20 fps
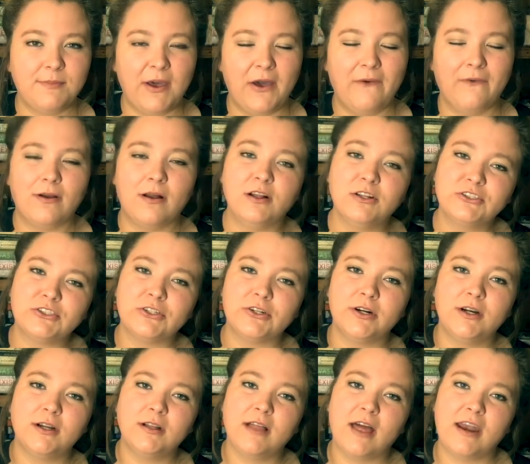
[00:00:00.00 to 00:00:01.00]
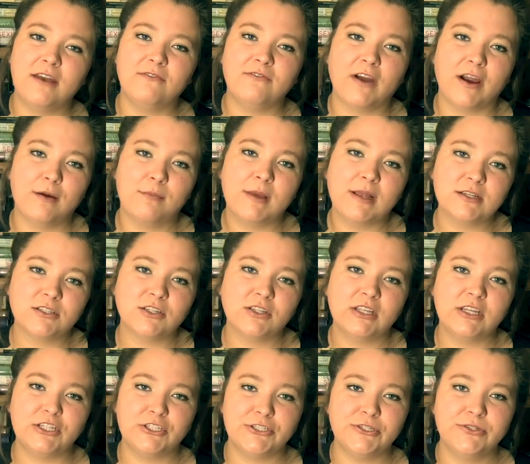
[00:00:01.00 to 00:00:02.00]
about cultural and environmental
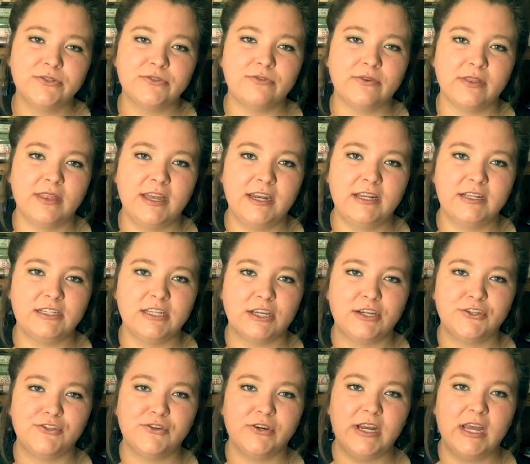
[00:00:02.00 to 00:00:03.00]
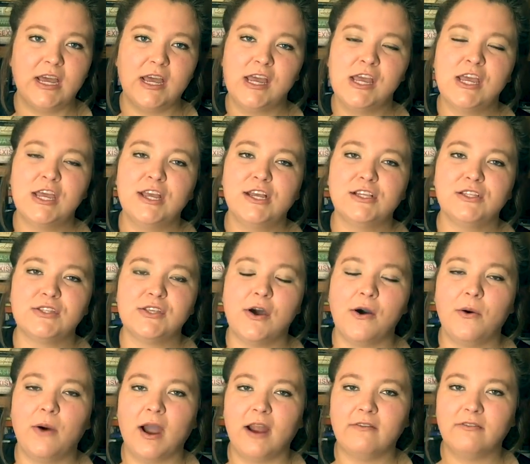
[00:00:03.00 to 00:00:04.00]
issues related to Katrina.
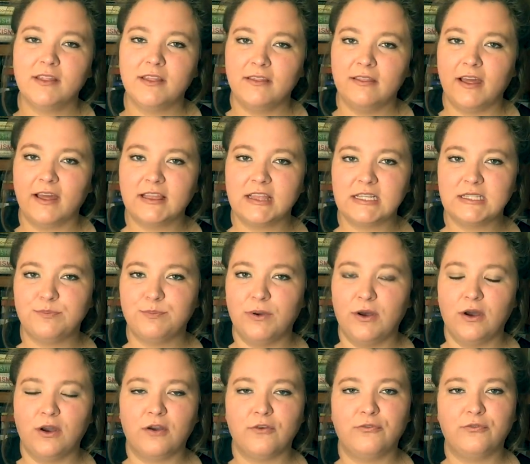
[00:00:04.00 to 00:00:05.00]
So I really like this book